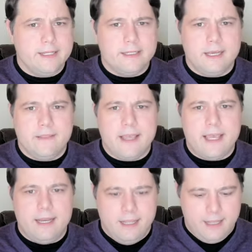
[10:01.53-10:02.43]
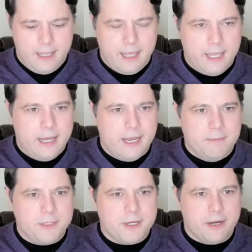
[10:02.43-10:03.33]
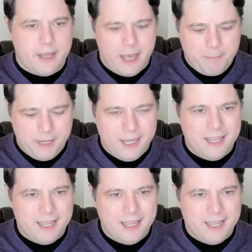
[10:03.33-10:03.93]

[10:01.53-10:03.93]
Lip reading: done that, and I'm just going to copy